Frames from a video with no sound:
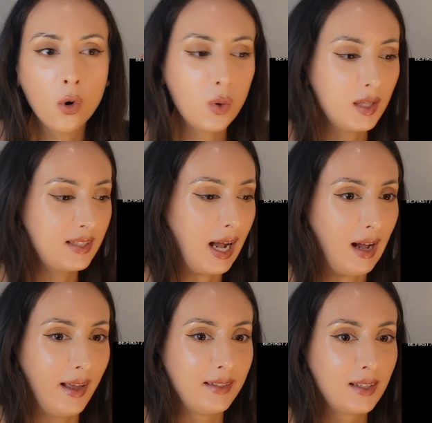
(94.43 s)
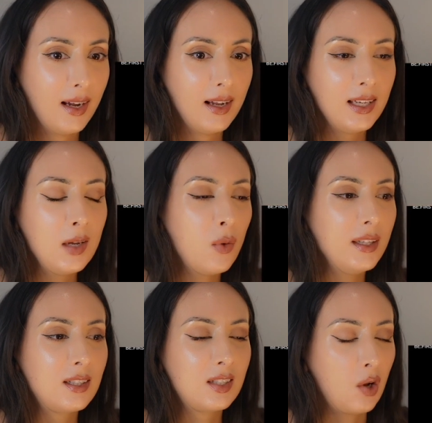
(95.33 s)
Who was that? It
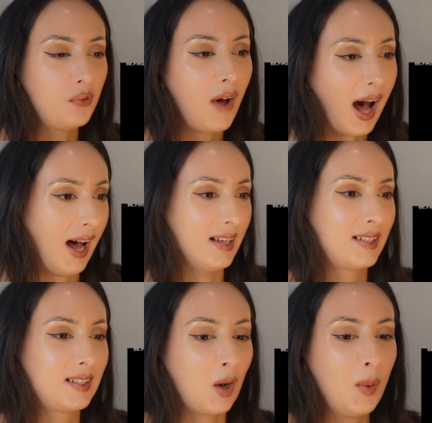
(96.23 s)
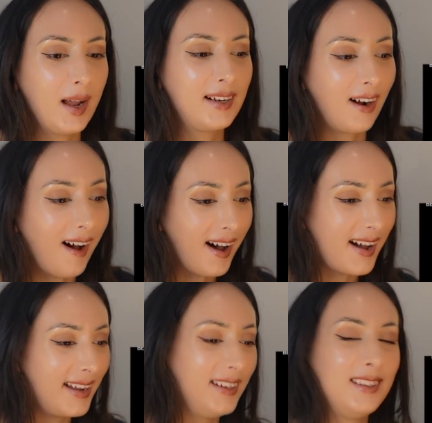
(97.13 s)
went so fast. Oh my
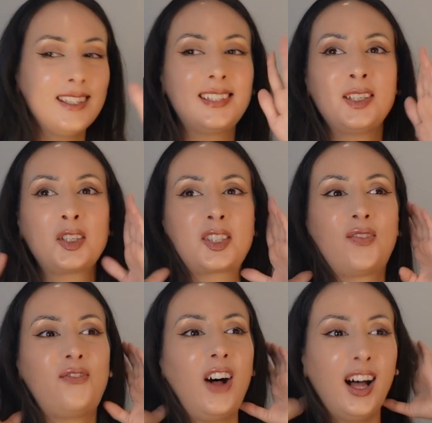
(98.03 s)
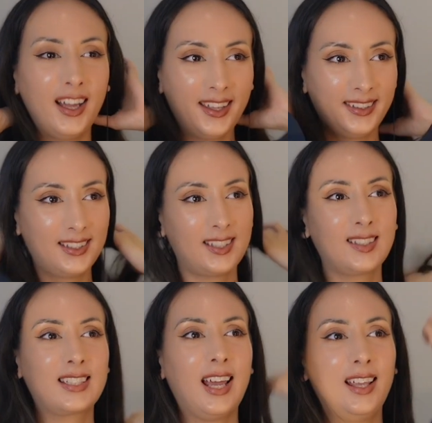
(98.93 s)
god, this looks fun. This
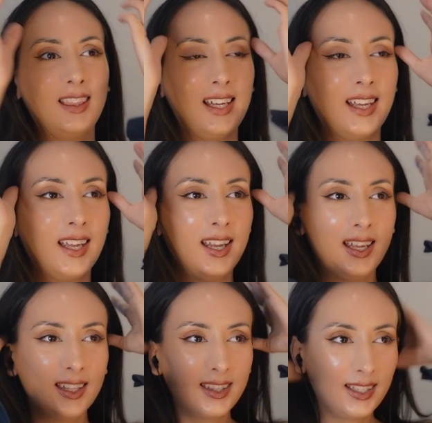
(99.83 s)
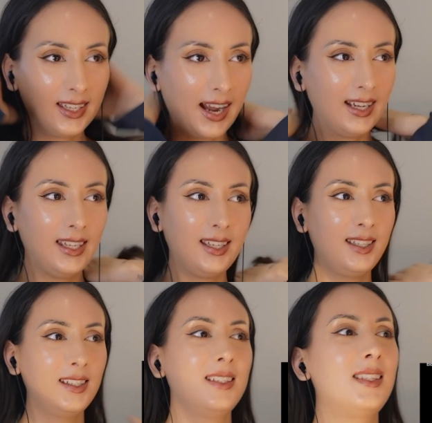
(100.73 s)
looks like the the
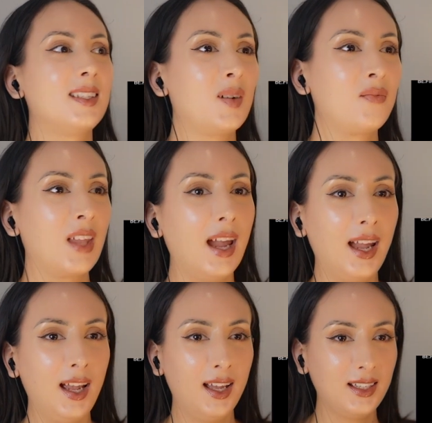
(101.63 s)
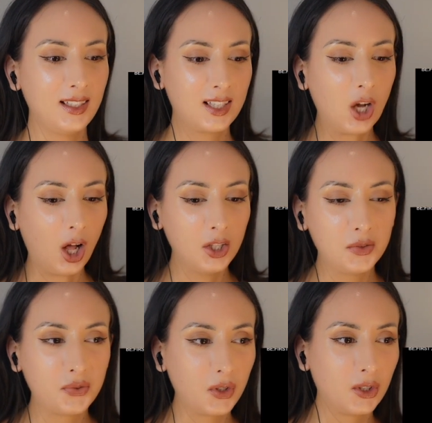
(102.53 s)
90s and it's
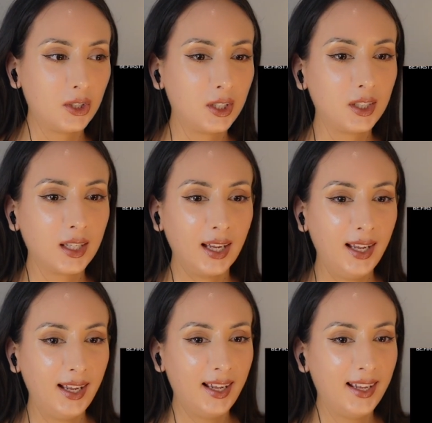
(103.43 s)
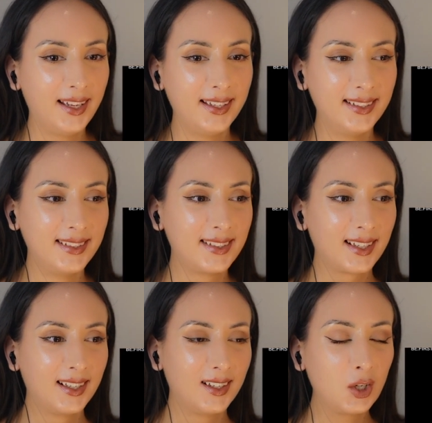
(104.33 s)
colorful and
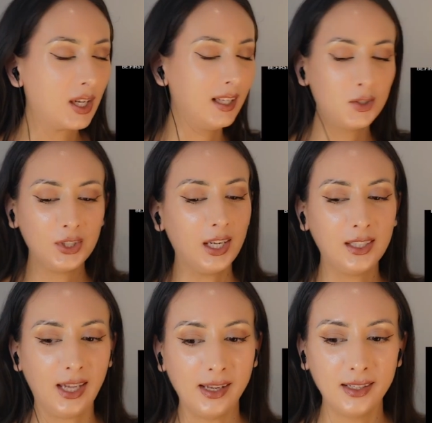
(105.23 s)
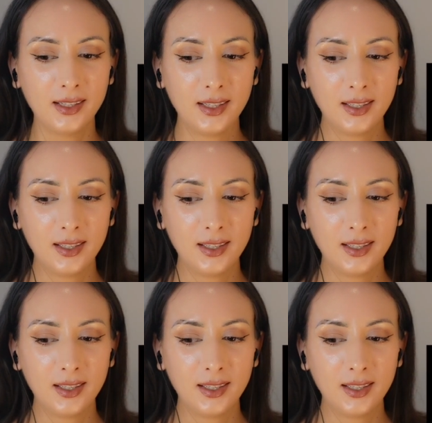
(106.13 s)
okay, let's do that again.